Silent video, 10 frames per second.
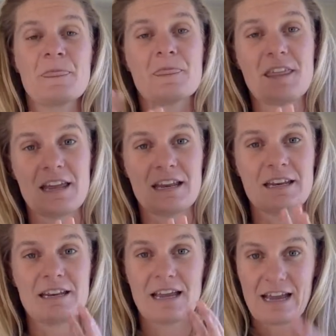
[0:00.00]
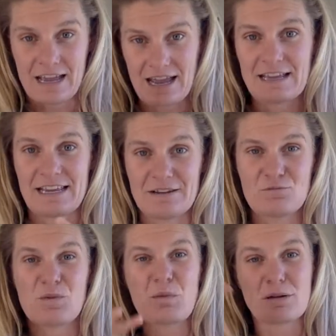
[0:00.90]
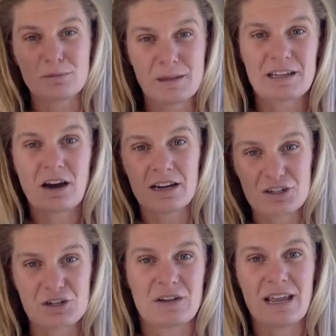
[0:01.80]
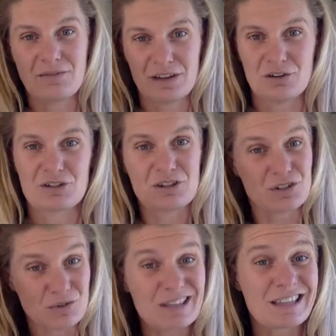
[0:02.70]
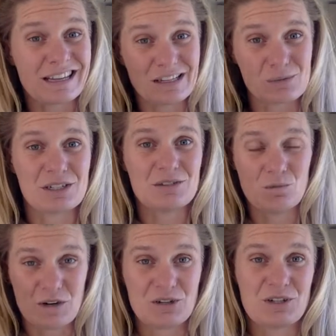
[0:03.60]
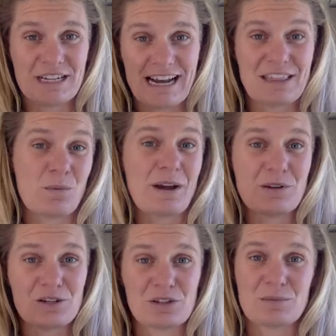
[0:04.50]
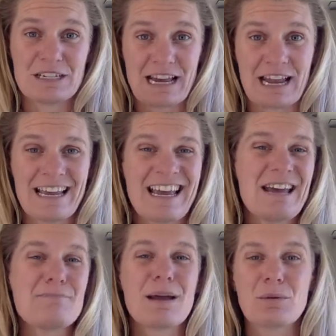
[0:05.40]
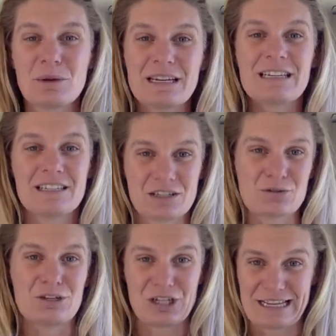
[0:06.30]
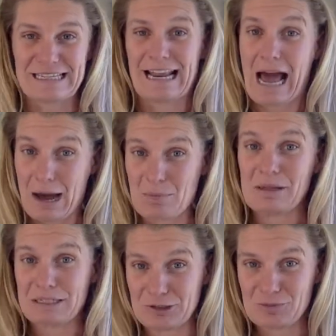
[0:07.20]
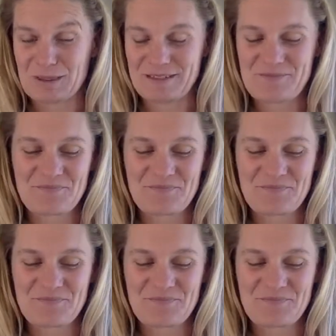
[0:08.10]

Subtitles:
then again, we're probably kind of too heavy on just doing the things we do today and the way we do them today. Maybe we need to sort of jazz that up a little bit.